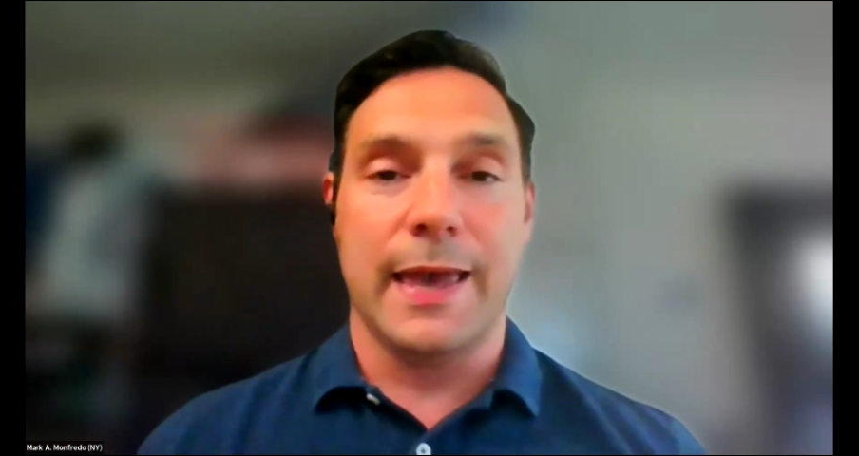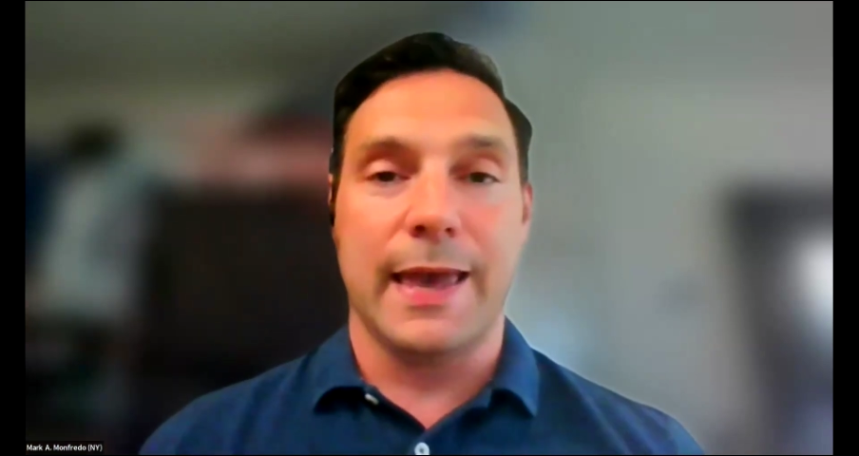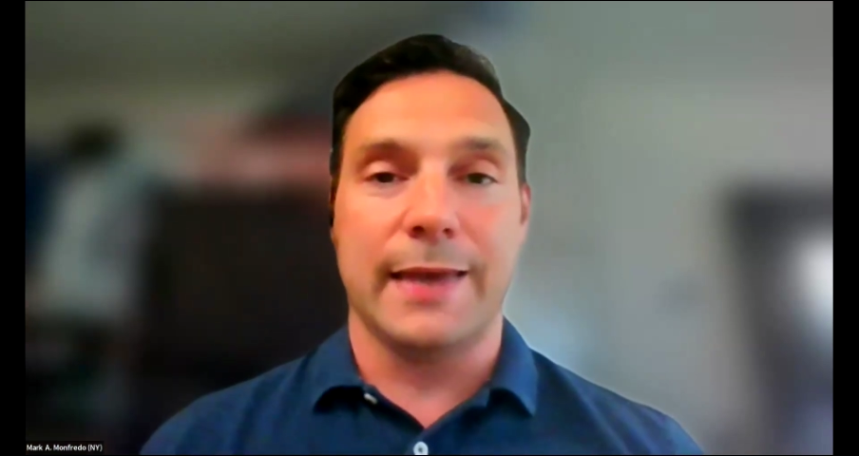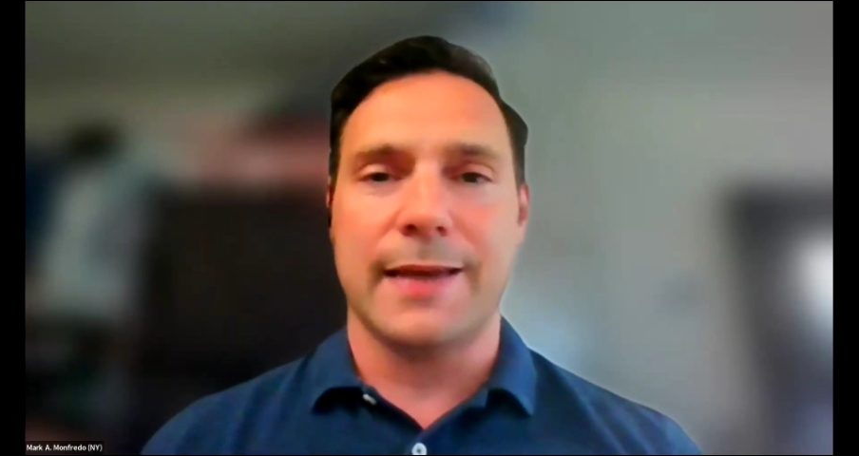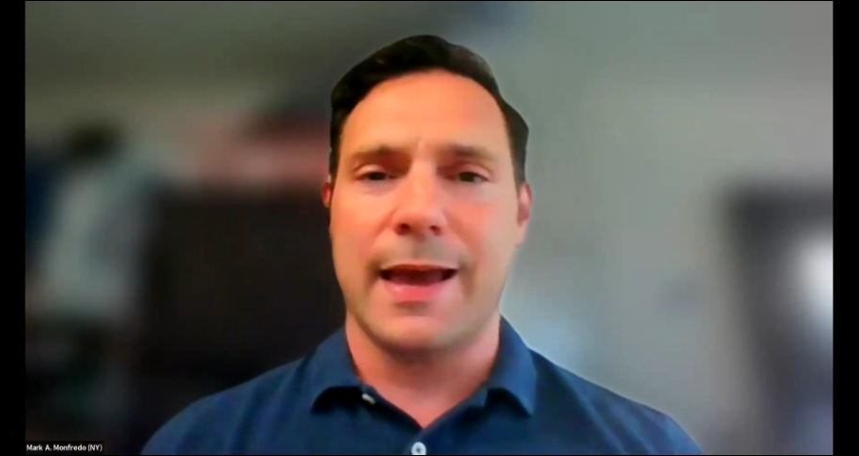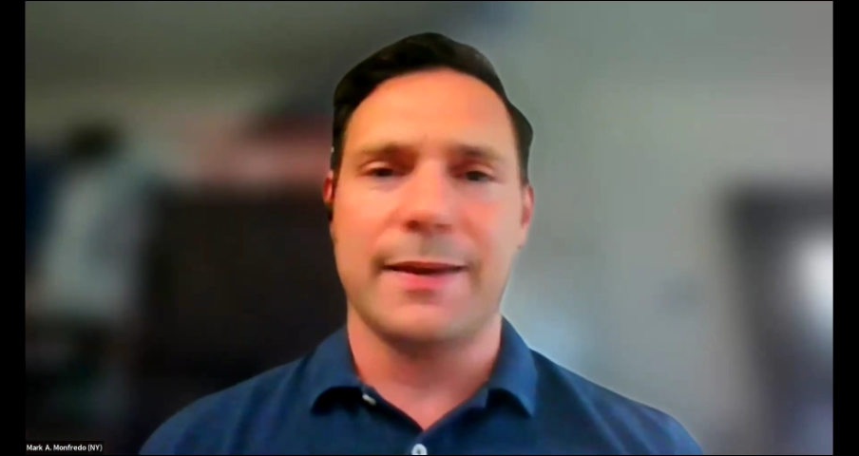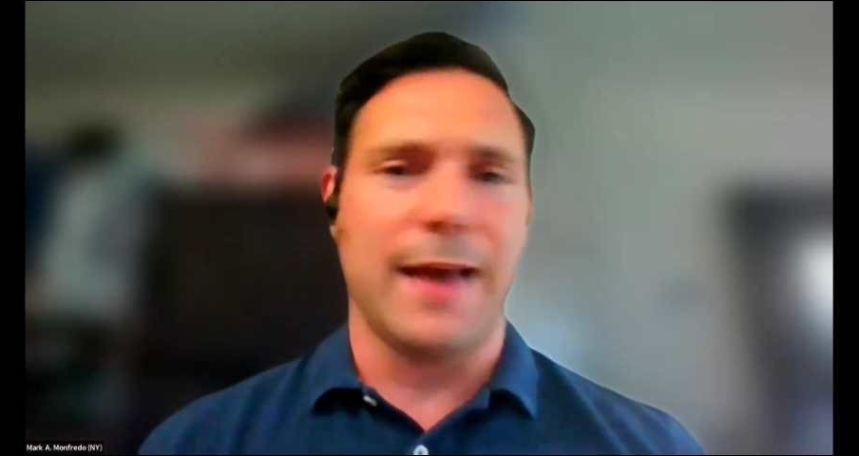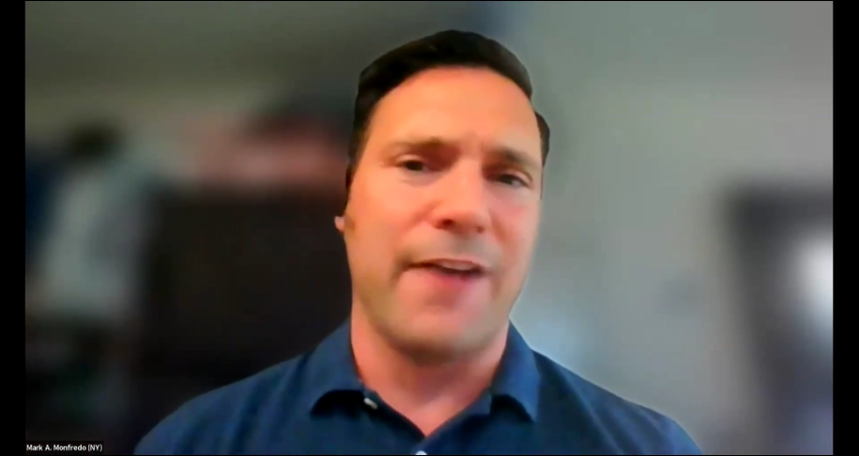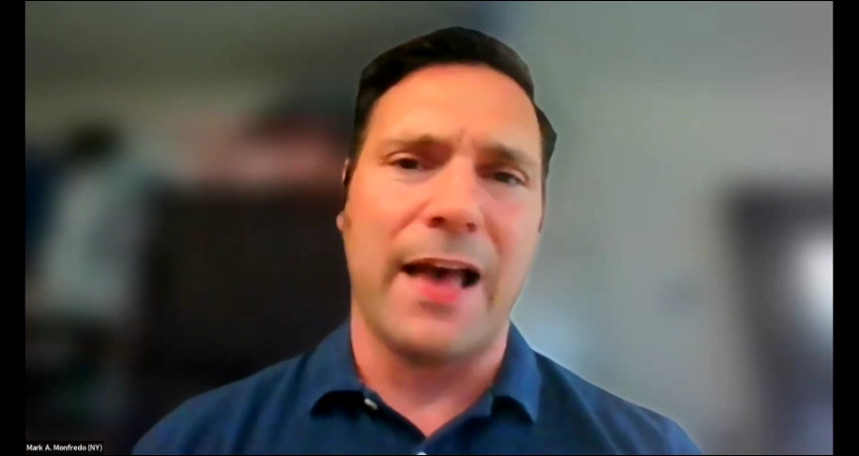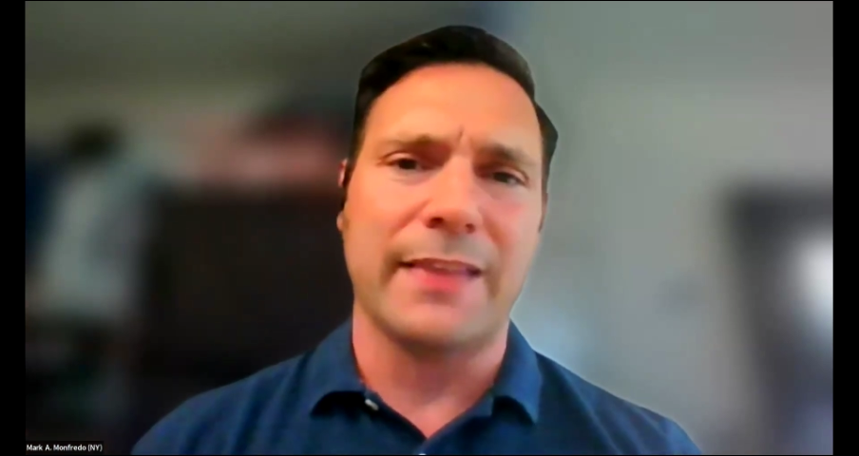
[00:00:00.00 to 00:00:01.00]
And
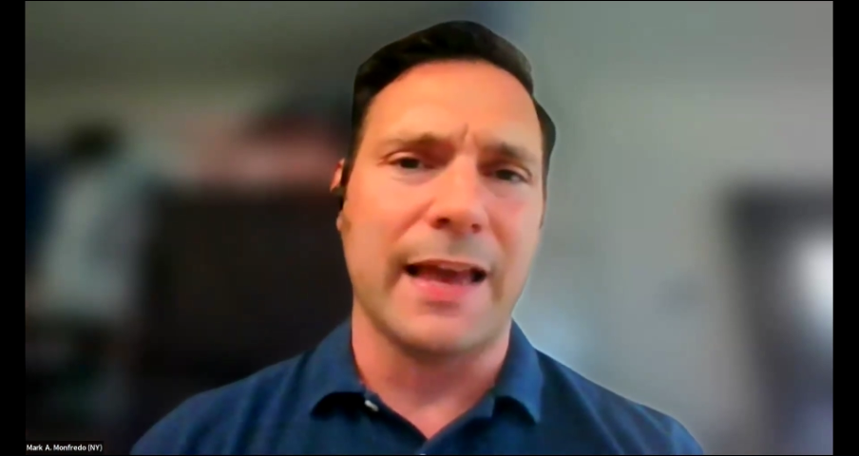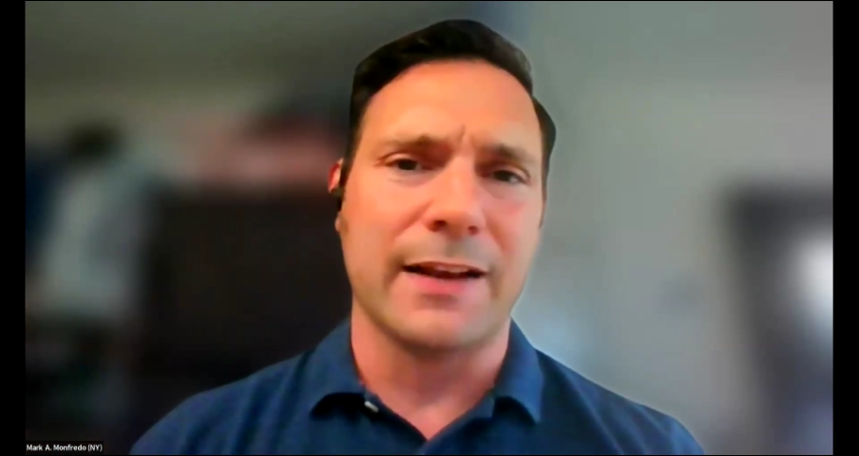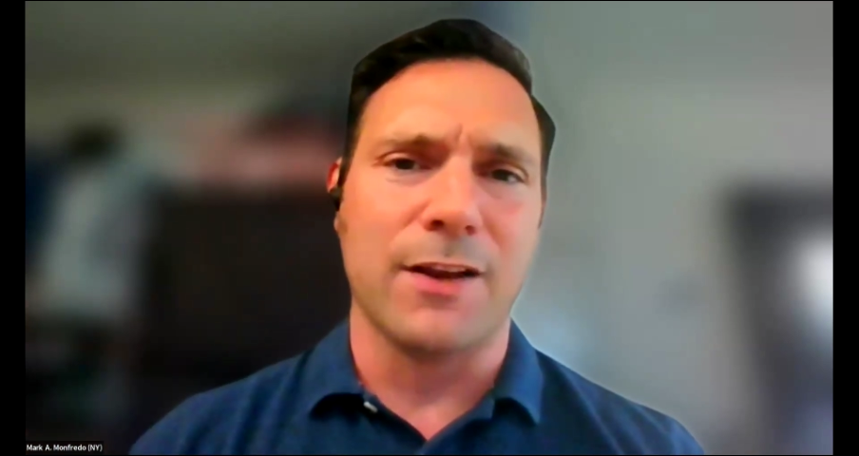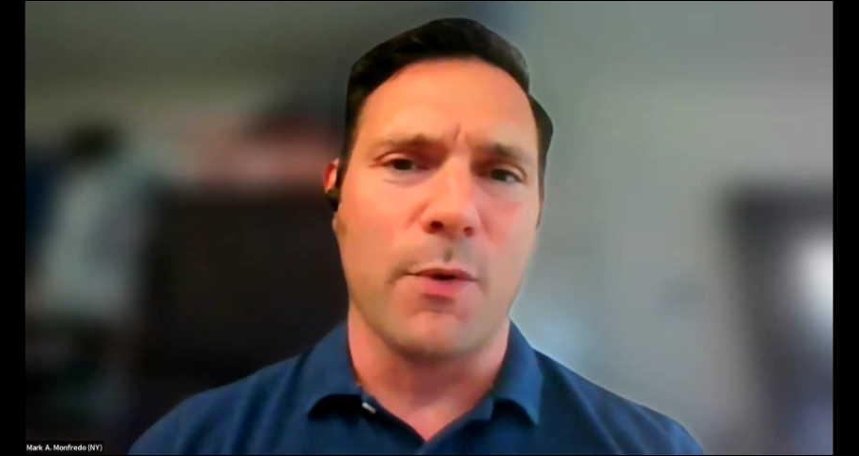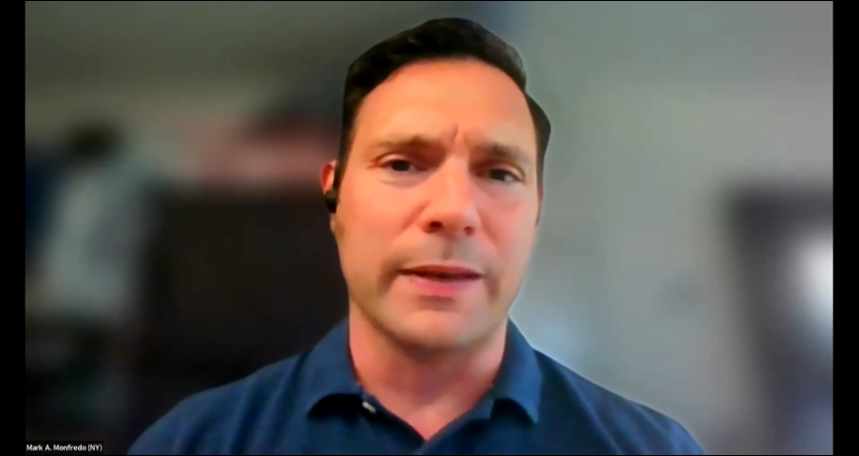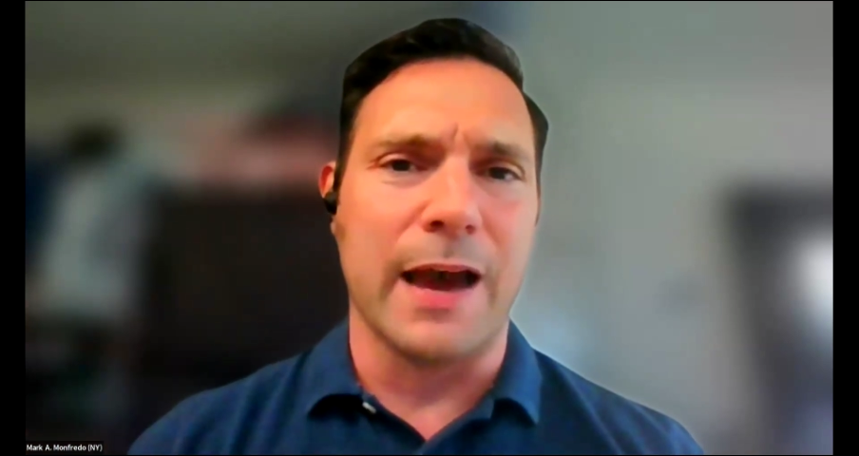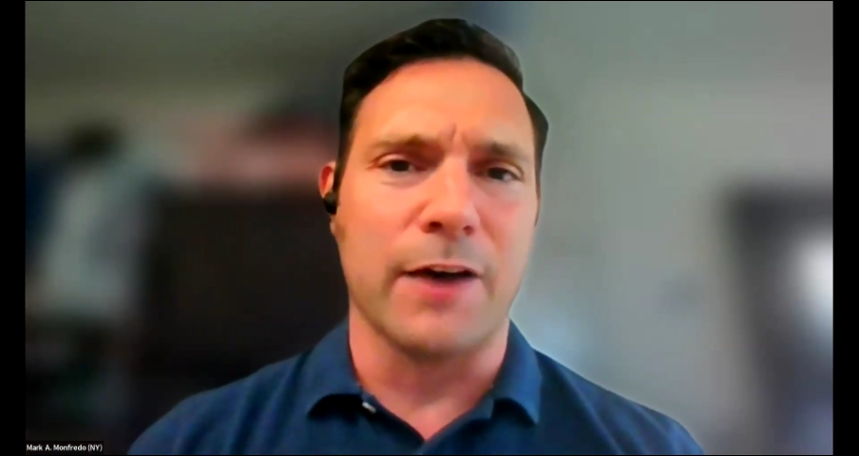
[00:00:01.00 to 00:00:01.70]
I've had that going